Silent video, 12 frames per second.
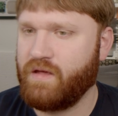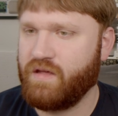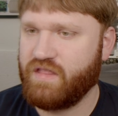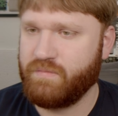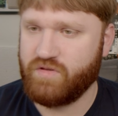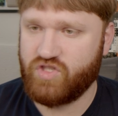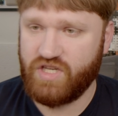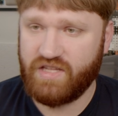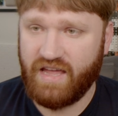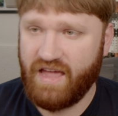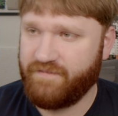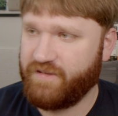The machine I
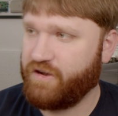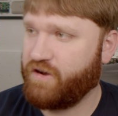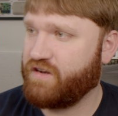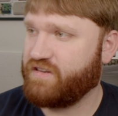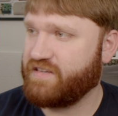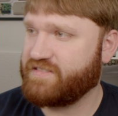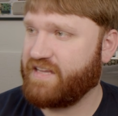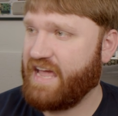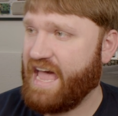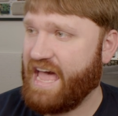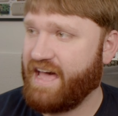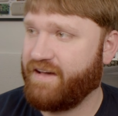have here doesn't
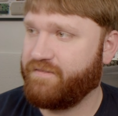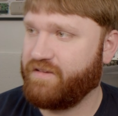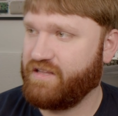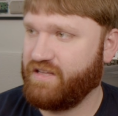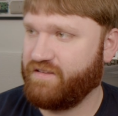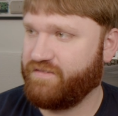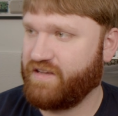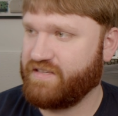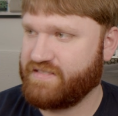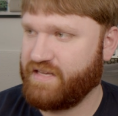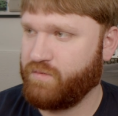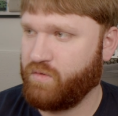have any device
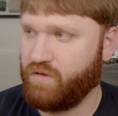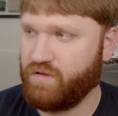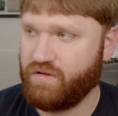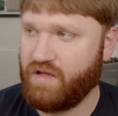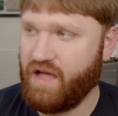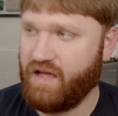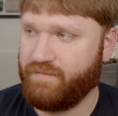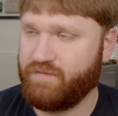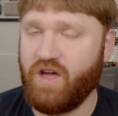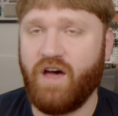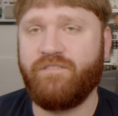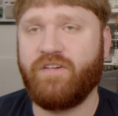that will
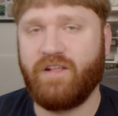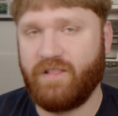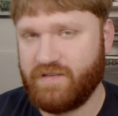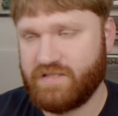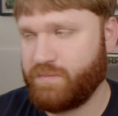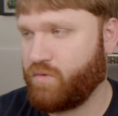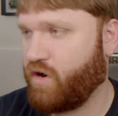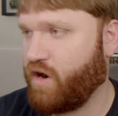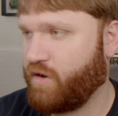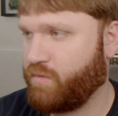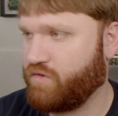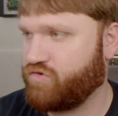confidently support
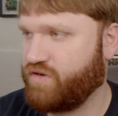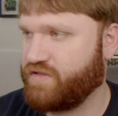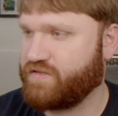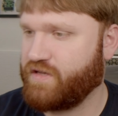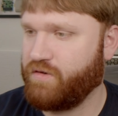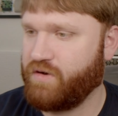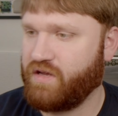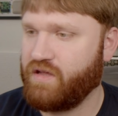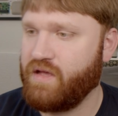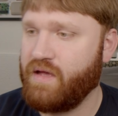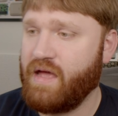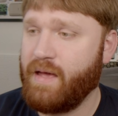hardware transcoding,
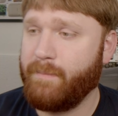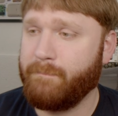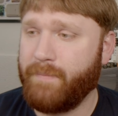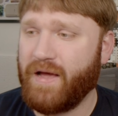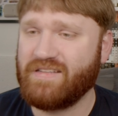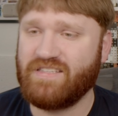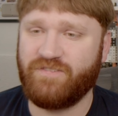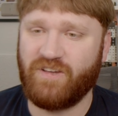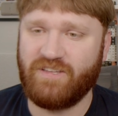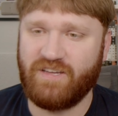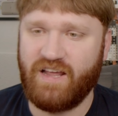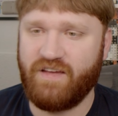but if I
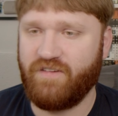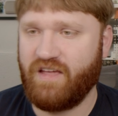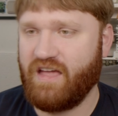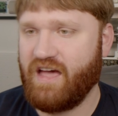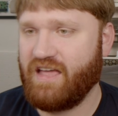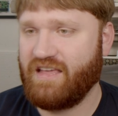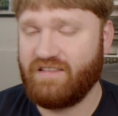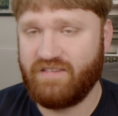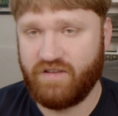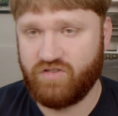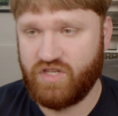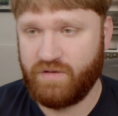did have a
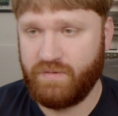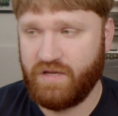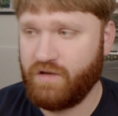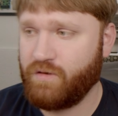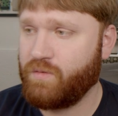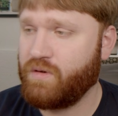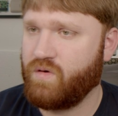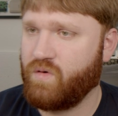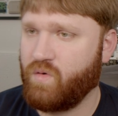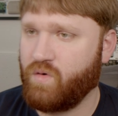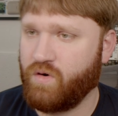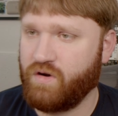Intel GPU
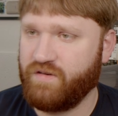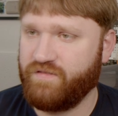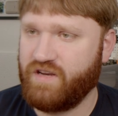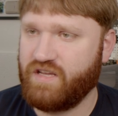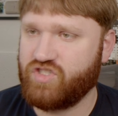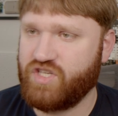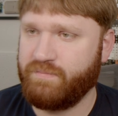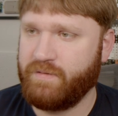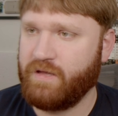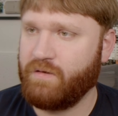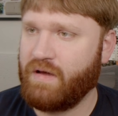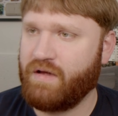or NVIDIA
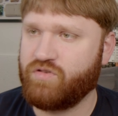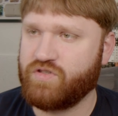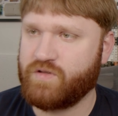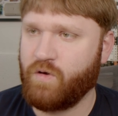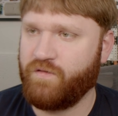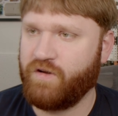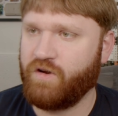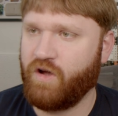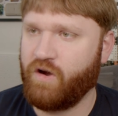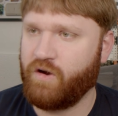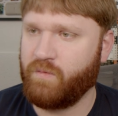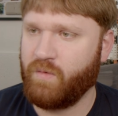GPU, I would just go over here to
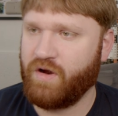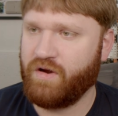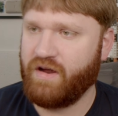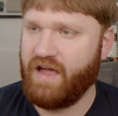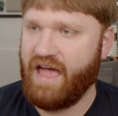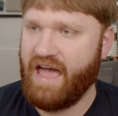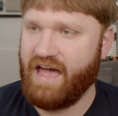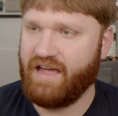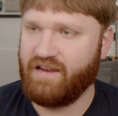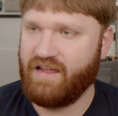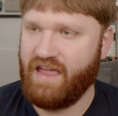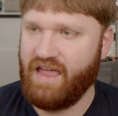hardware,
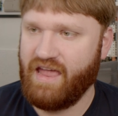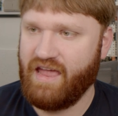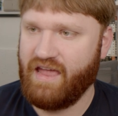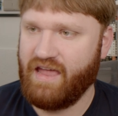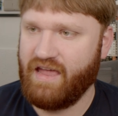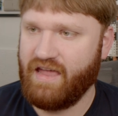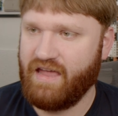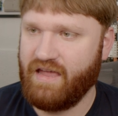add a